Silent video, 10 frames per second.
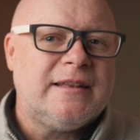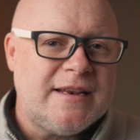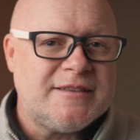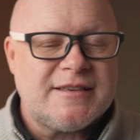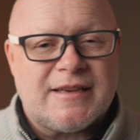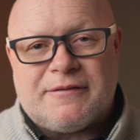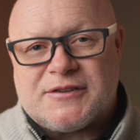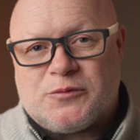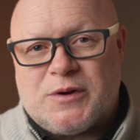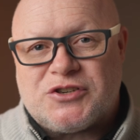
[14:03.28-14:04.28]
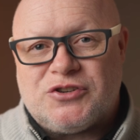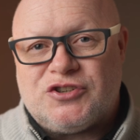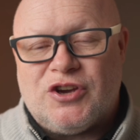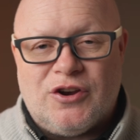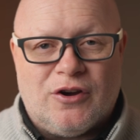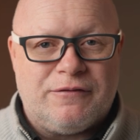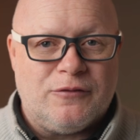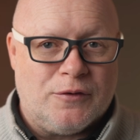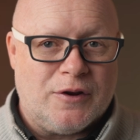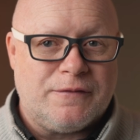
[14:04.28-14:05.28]
lenses have a switch to turn off
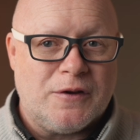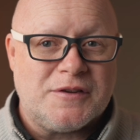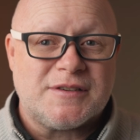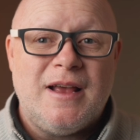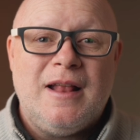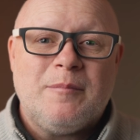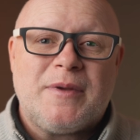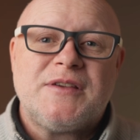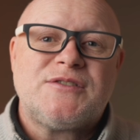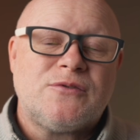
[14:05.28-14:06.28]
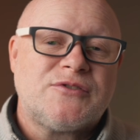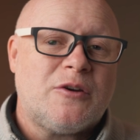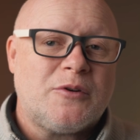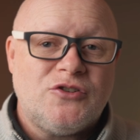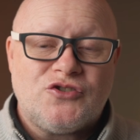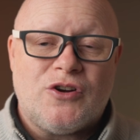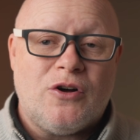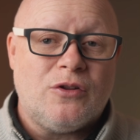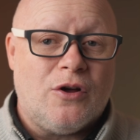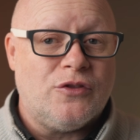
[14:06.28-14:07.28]
autofocus, but there's also a
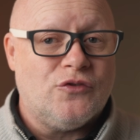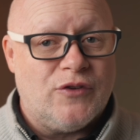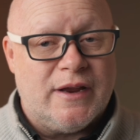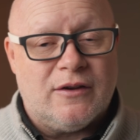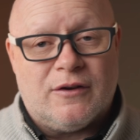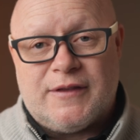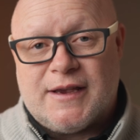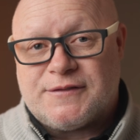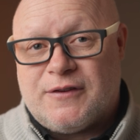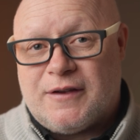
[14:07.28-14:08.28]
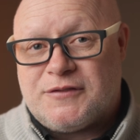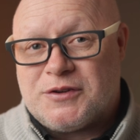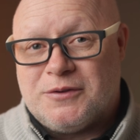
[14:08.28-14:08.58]
control on the rear of the S5